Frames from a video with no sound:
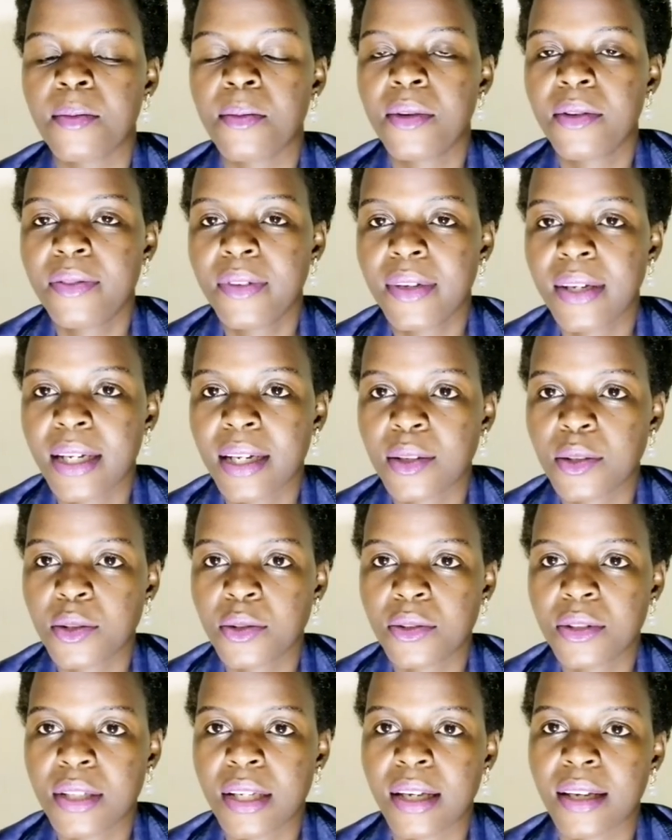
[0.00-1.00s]
Moving
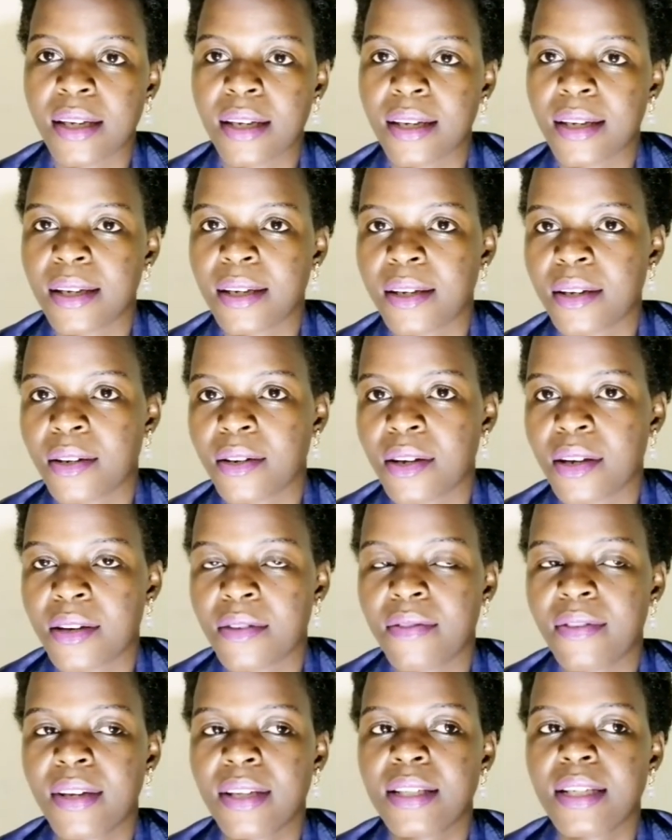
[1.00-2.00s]
out the
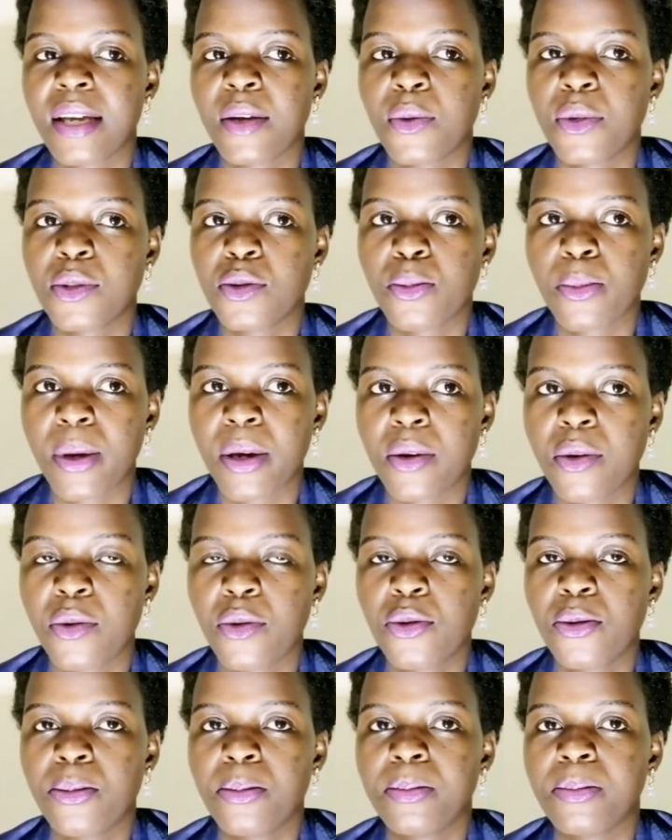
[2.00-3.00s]
elevator, I went to my
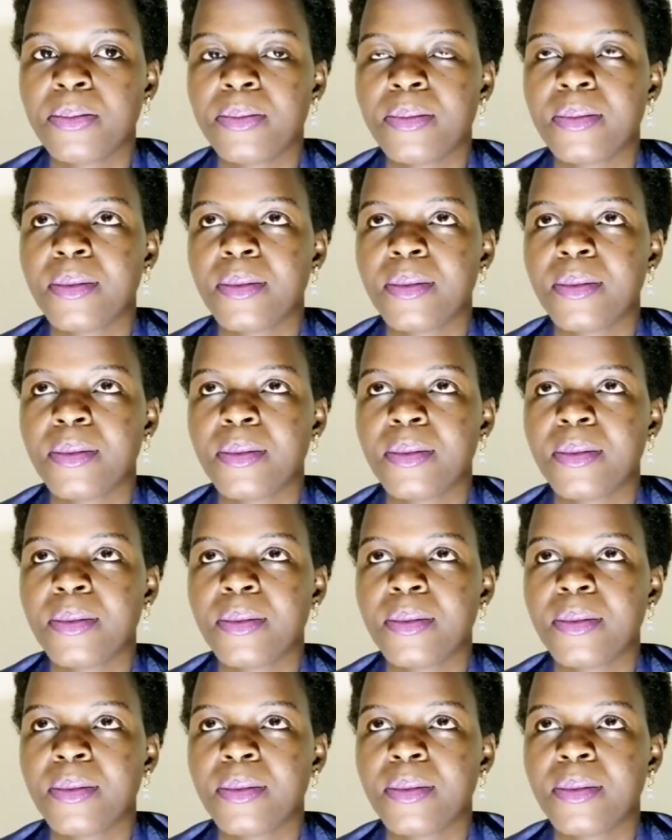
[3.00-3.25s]
room